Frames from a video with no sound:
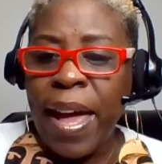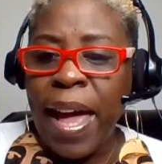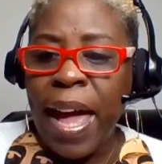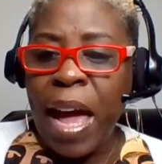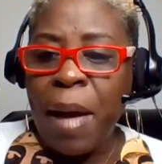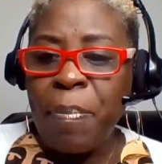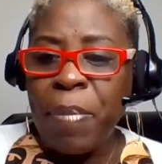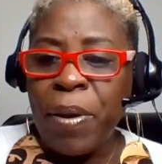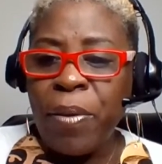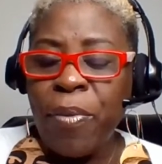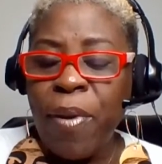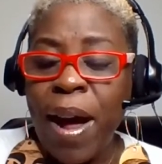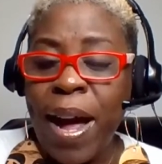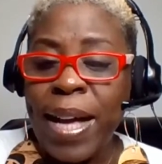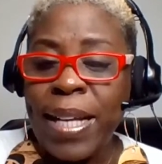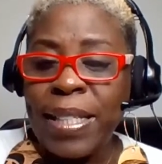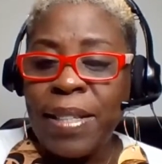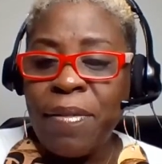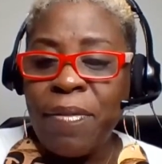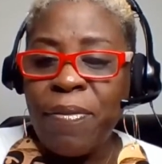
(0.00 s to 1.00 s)
Happy
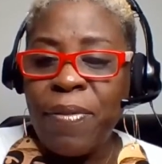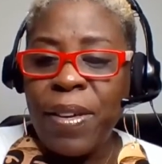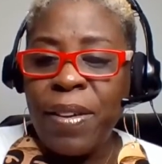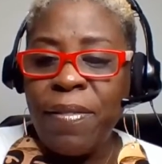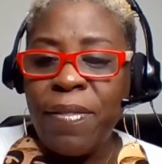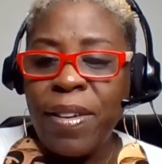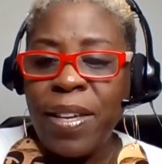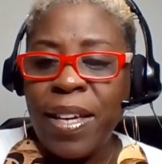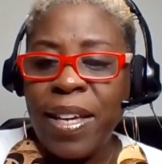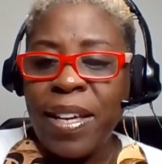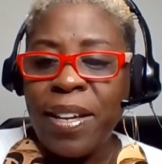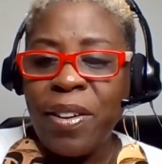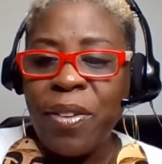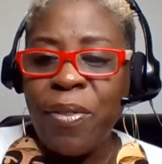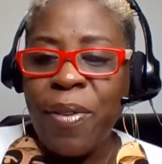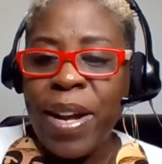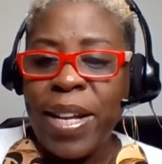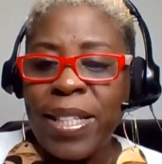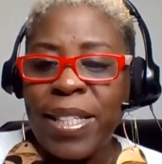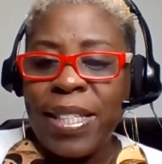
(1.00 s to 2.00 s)
rising, Vivian.
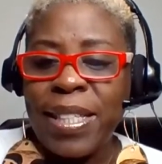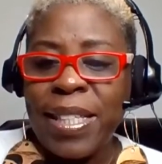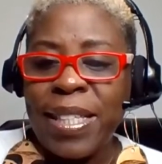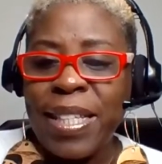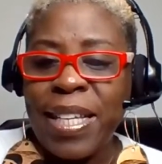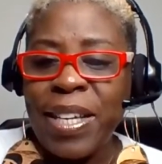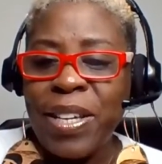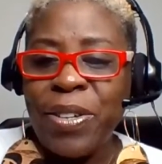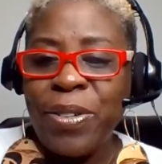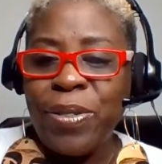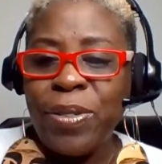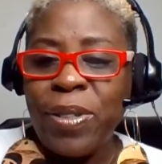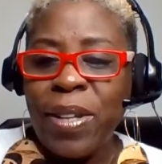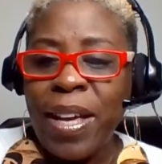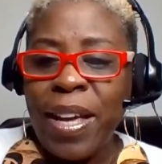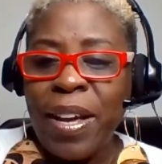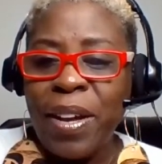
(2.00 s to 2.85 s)
Great to see you.